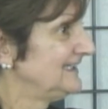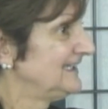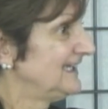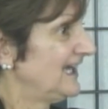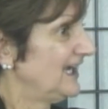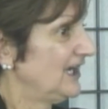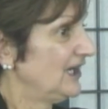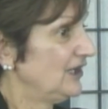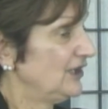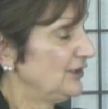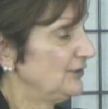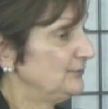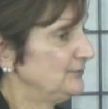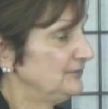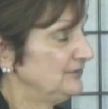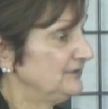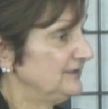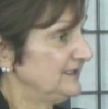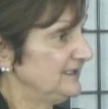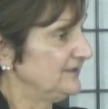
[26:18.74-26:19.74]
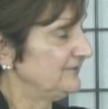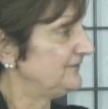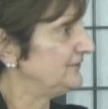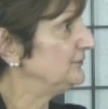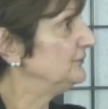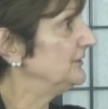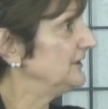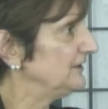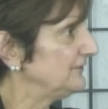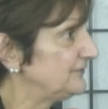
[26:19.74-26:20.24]

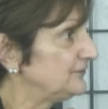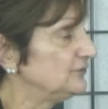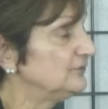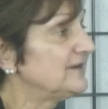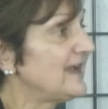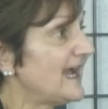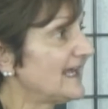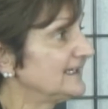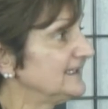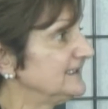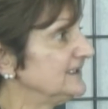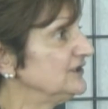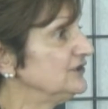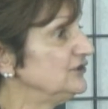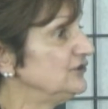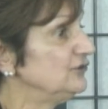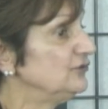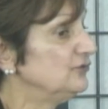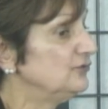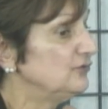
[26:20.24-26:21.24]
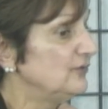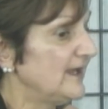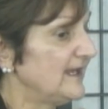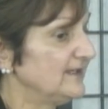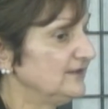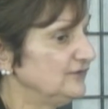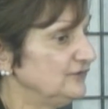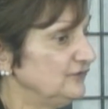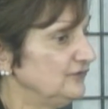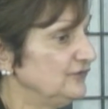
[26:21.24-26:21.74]
If you've got it in you
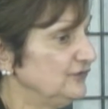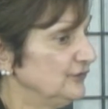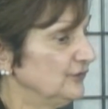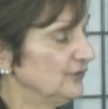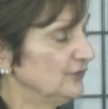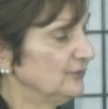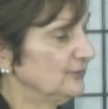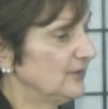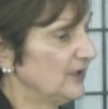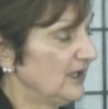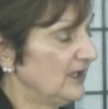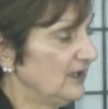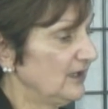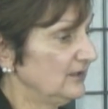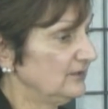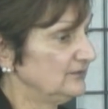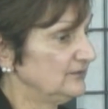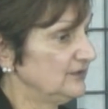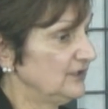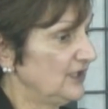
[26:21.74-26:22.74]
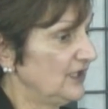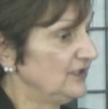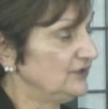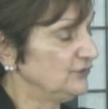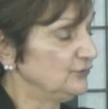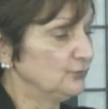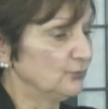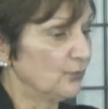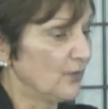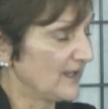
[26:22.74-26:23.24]
and
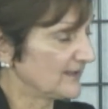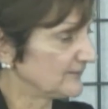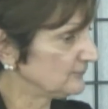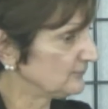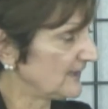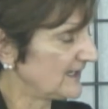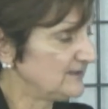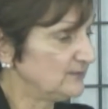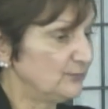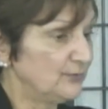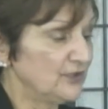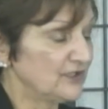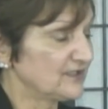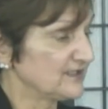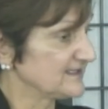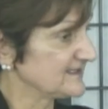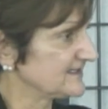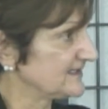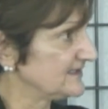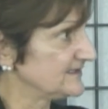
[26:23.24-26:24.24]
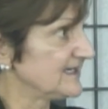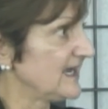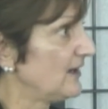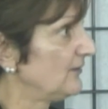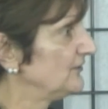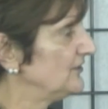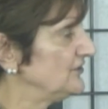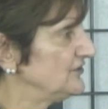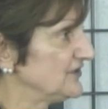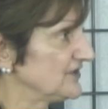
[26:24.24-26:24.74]
you want to write a book, sit
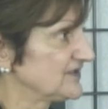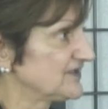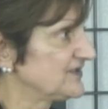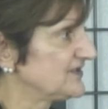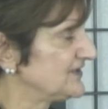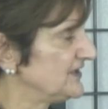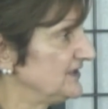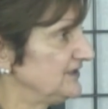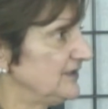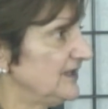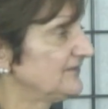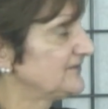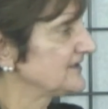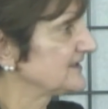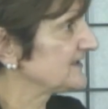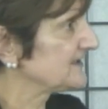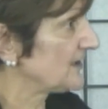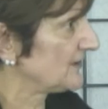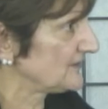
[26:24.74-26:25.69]
down and just you have to start